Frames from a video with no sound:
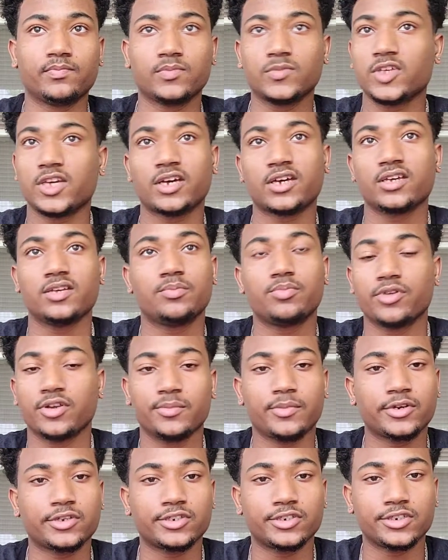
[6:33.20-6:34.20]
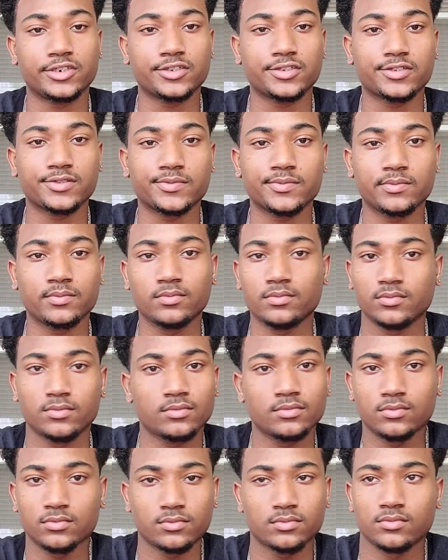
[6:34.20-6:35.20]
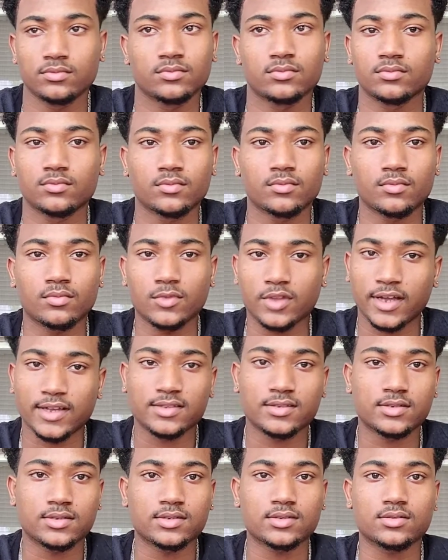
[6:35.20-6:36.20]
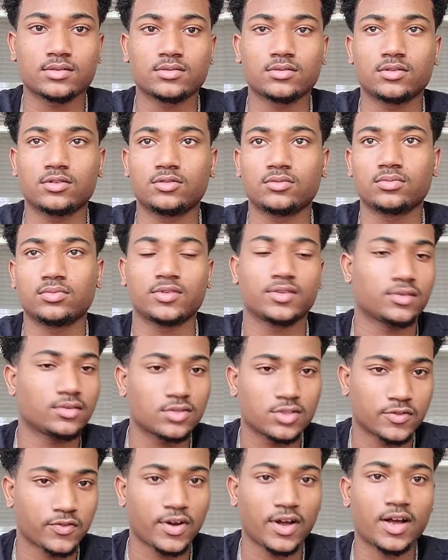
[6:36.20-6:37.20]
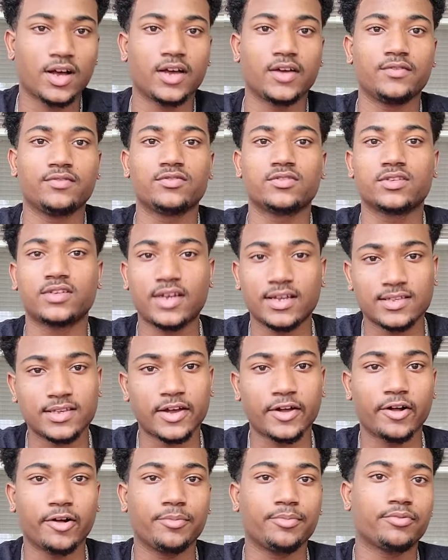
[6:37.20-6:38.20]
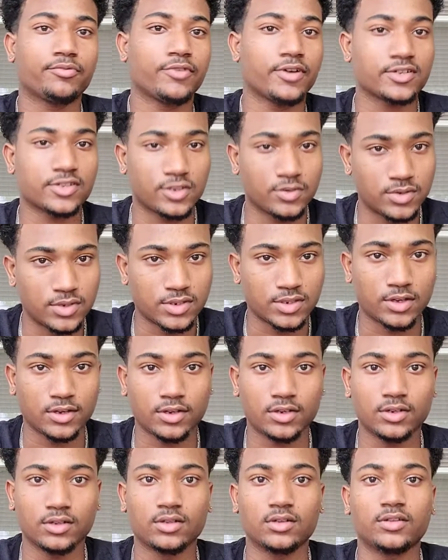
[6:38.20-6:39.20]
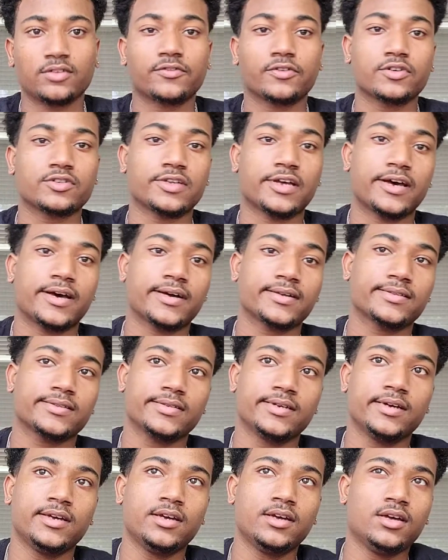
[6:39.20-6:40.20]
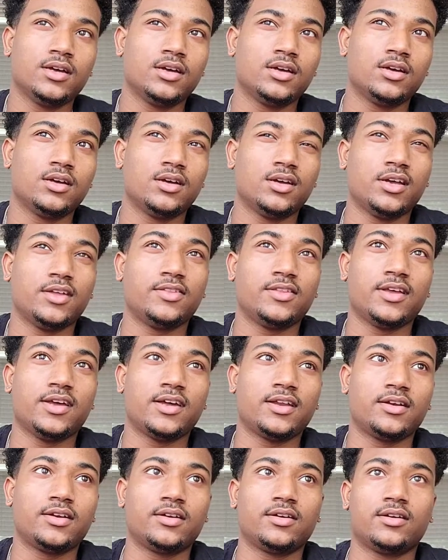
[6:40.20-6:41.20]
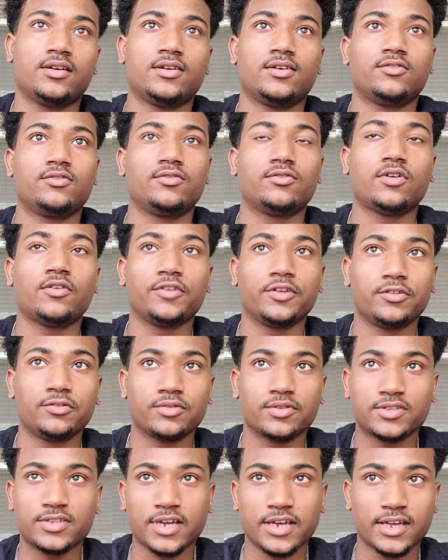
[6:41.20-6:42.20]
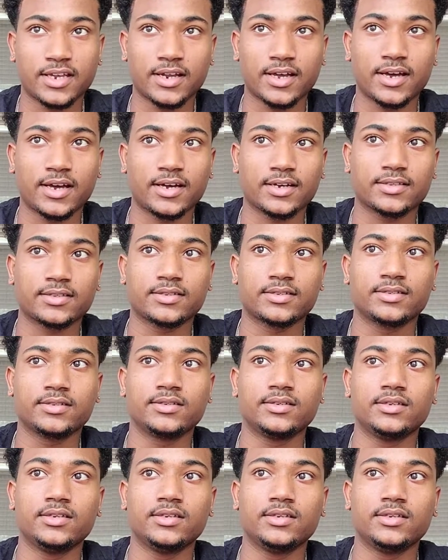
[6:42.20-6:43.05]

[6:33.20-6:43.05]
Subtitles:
yeah, he pretty much just gets, you know, survives, gets help, rescues his uncle in the first act, and then roughly through the second act,